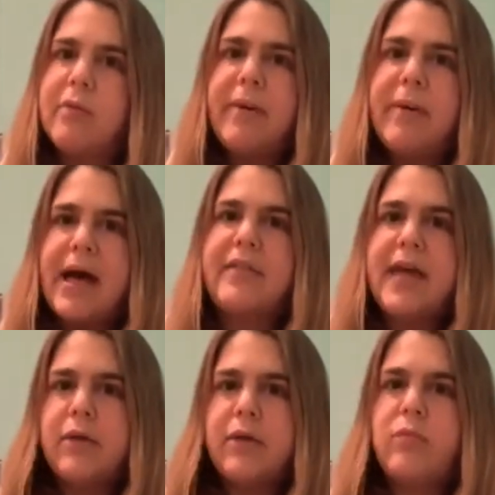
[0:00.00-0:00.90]
But back then
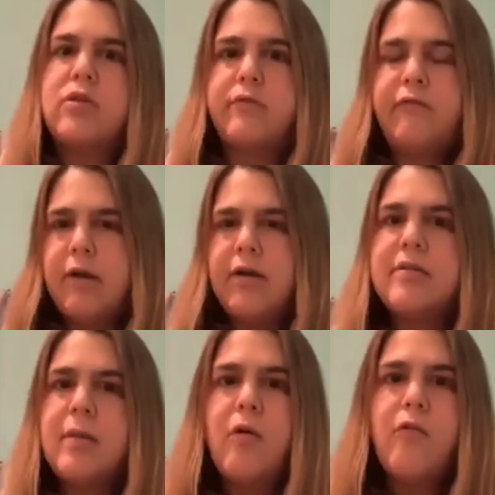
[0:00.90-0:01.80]
it was just very
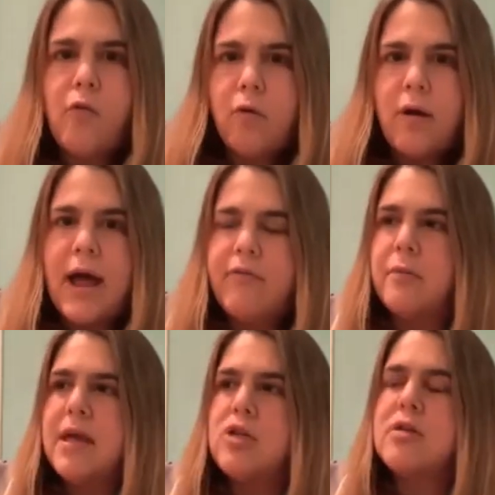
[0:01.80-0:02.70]
simple 4
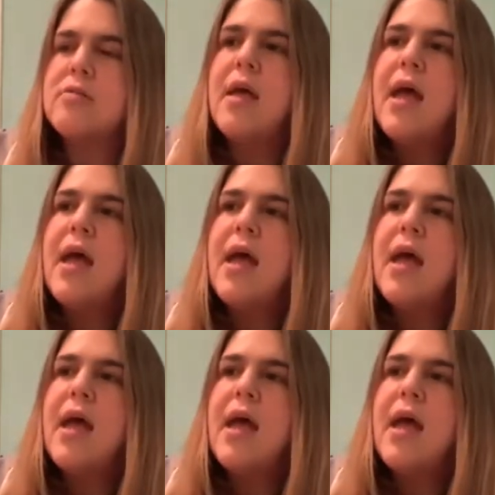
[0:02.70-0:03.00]
affirmations.